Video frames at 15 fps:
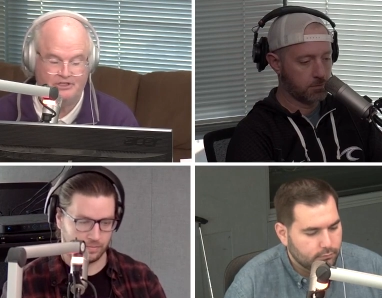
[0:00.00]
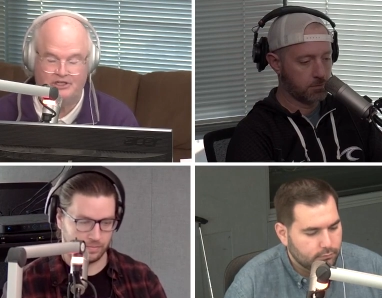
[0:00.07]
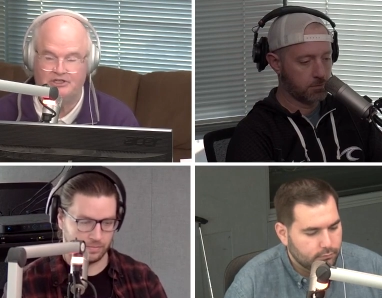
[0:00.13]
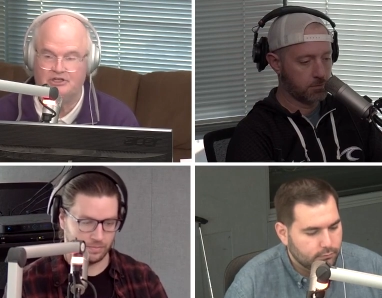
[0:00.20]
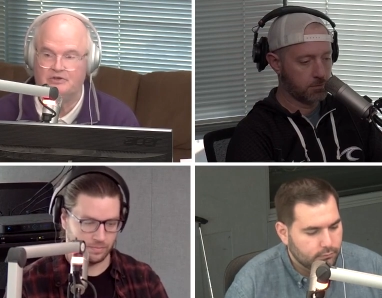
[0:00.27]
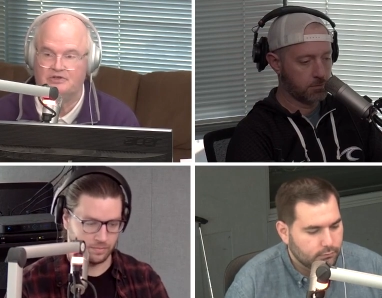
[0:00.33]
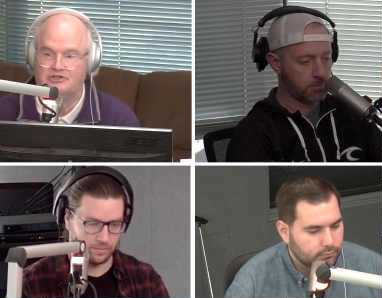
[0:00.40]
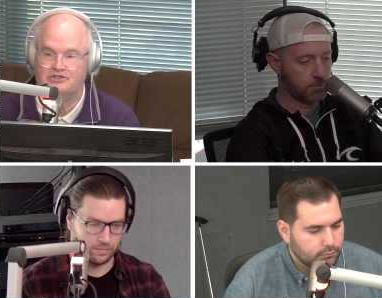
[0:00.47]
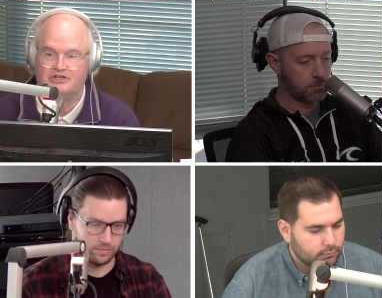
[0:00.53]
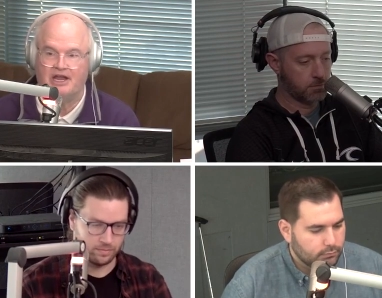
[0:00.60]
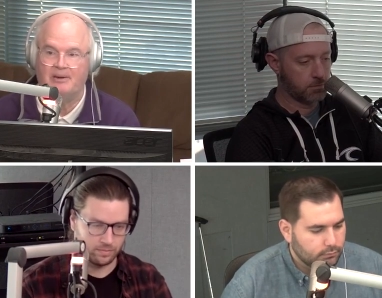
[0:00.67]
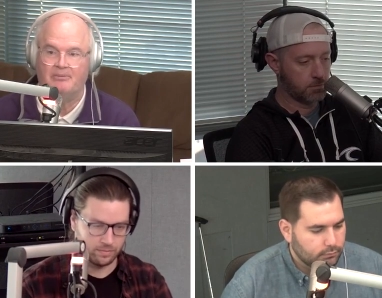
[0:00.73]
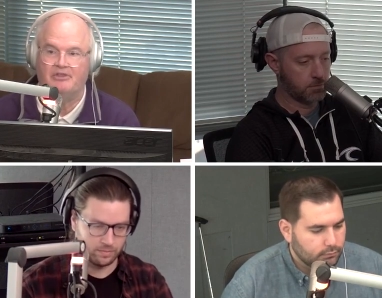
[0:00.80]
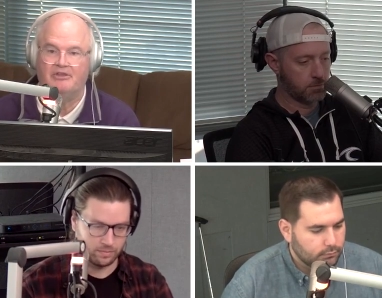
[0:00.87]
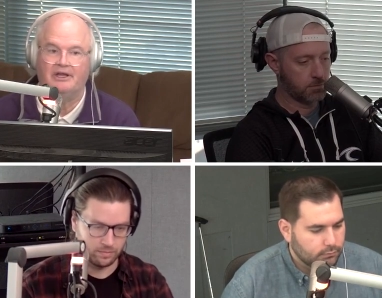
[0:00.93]
Speaker 1: could do the
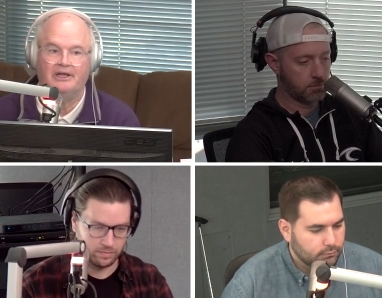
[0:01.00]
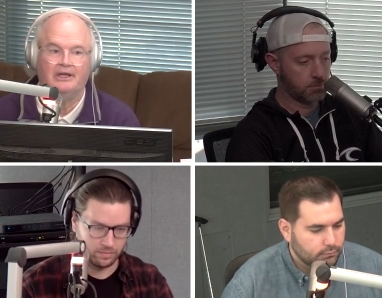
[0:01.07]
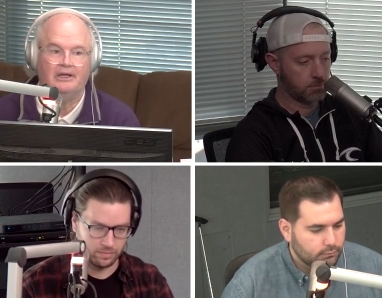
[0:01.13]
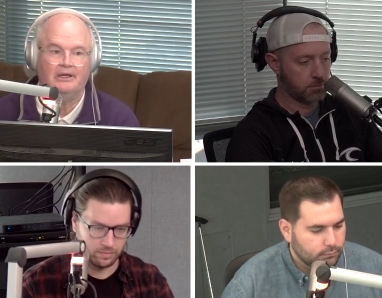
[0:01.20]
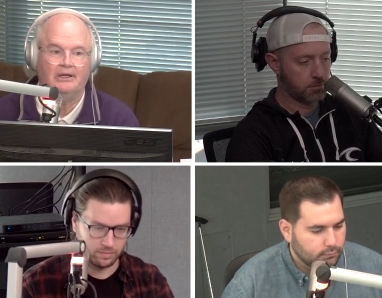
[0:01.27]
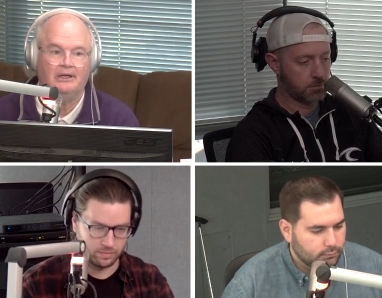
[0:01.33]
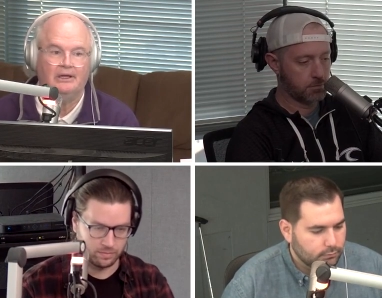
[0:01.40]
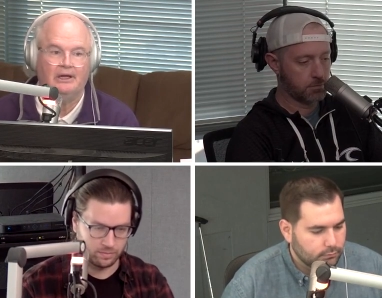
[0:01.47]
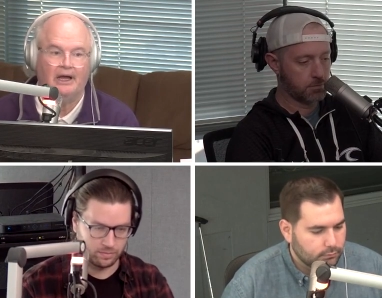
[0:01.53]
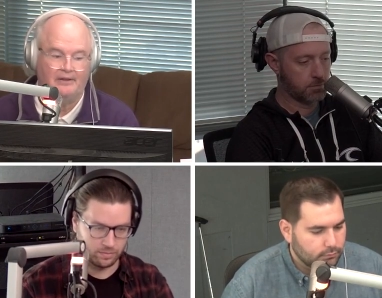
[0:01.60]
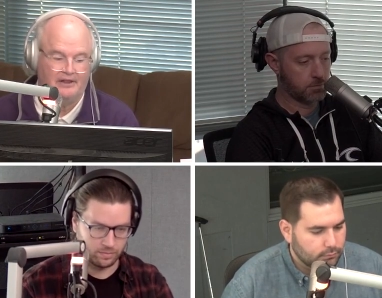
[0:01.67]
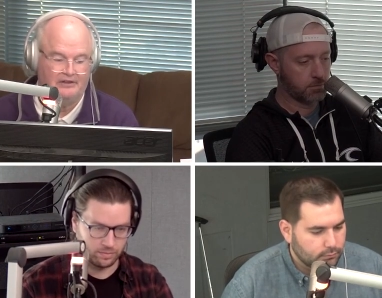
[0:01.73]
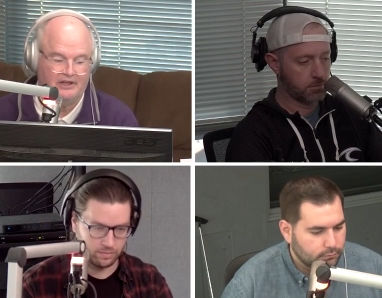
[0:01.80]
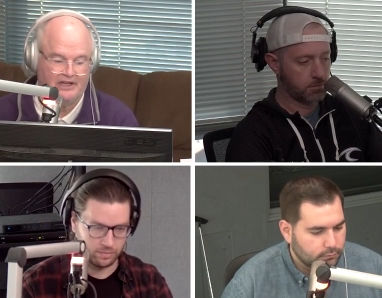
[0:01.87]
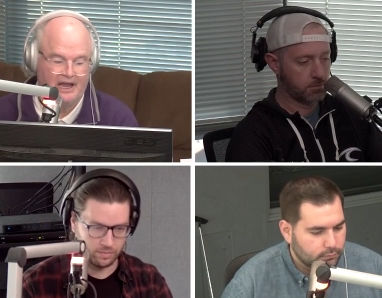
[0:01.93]
same thing. I
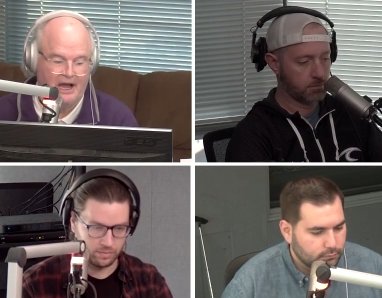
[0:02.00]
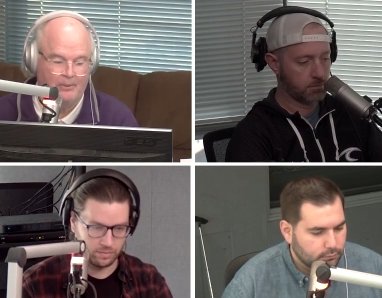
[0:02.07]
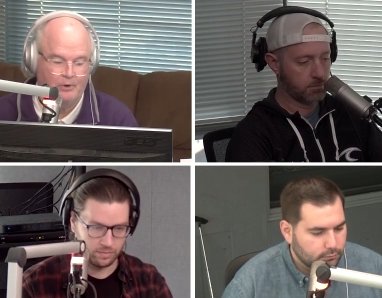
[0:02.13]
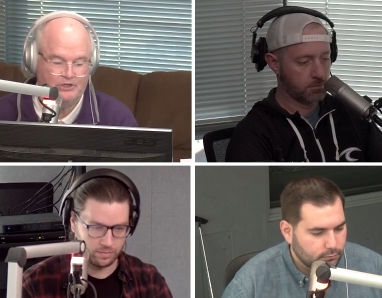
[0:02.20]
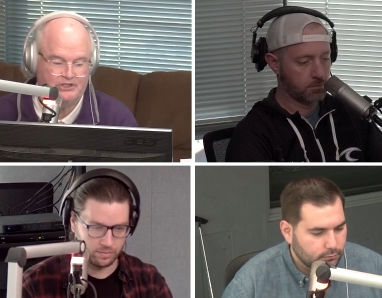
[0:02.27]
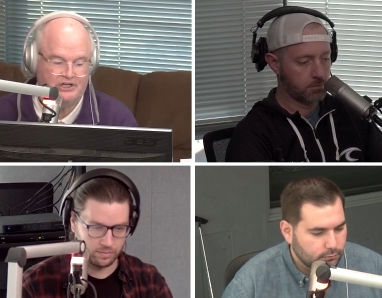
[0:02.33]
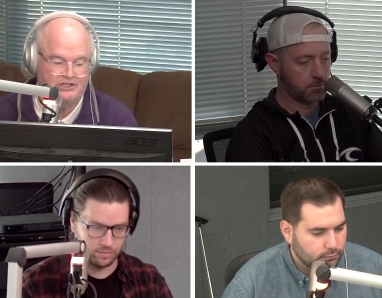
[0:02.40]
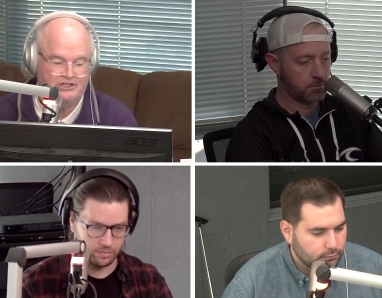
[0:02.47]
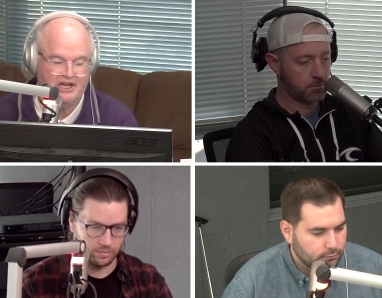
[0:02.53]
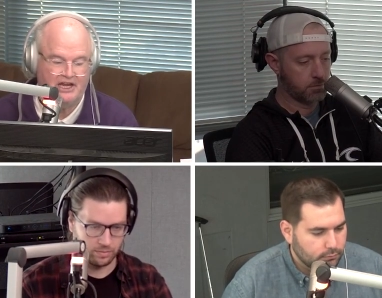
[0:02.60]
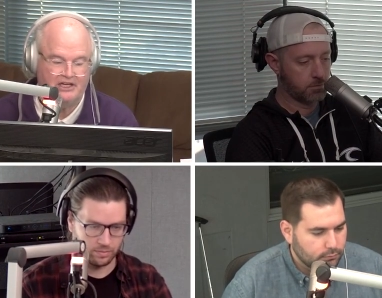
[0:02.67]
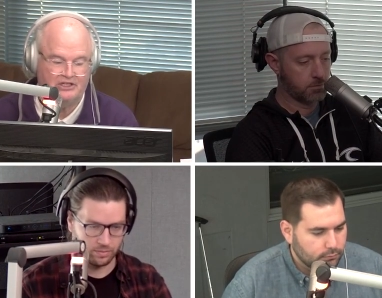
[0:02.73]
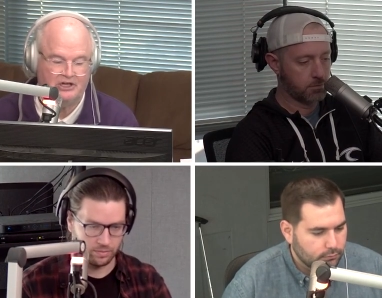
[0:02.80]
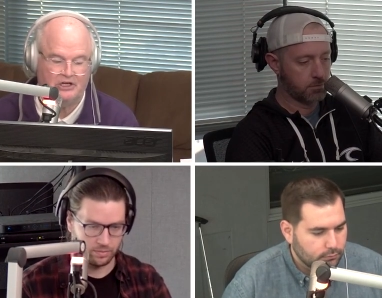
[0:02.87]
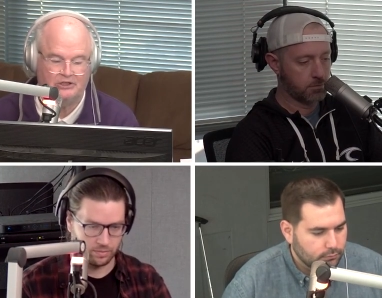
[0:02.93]
think the Cowboys could
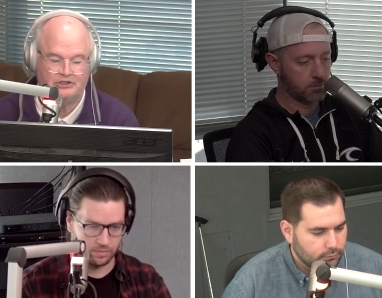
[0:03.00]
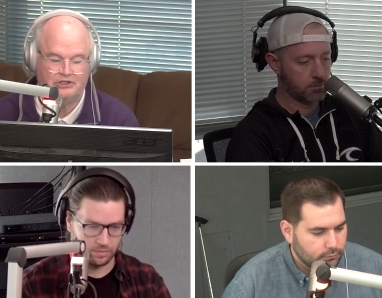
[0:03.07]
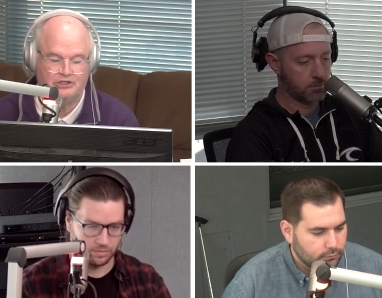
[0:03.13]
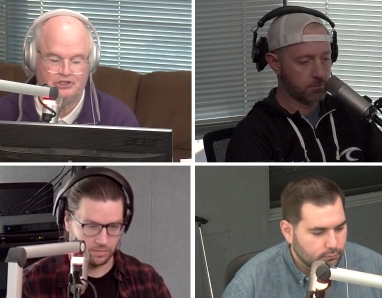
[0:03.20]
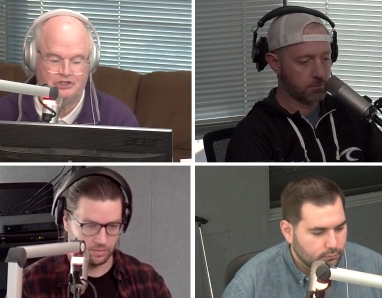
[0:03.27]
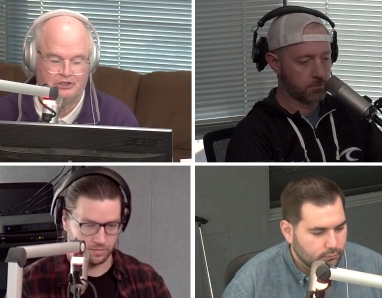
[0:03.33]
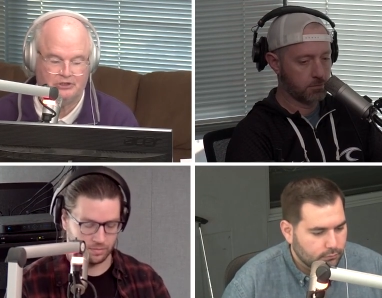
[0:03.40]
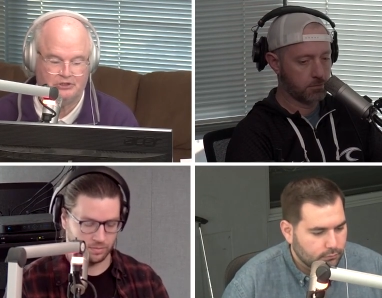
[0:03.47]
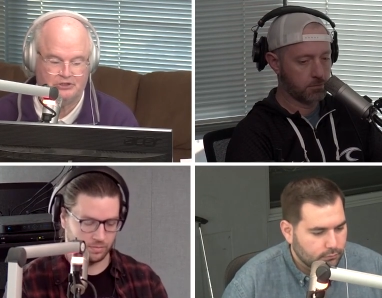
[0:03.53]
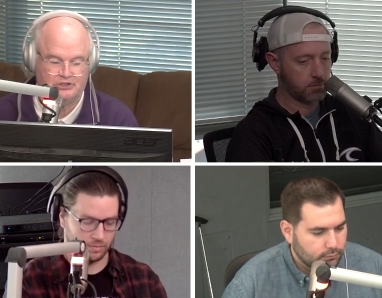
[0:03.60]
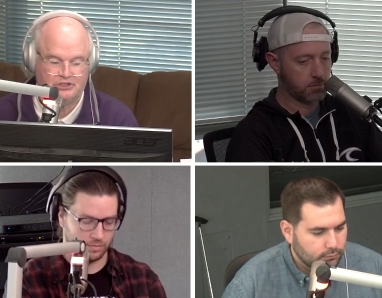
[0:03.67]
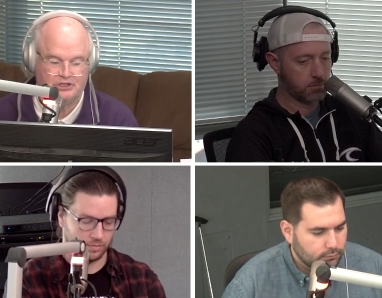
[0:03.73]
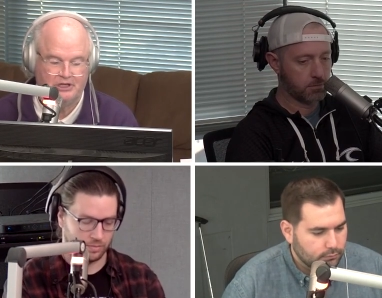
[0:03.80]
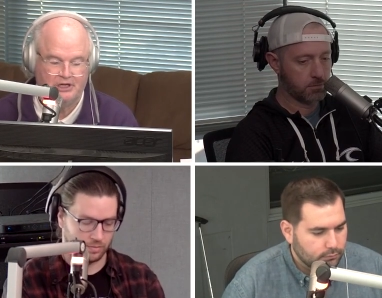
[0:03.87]
take Dalton Schultz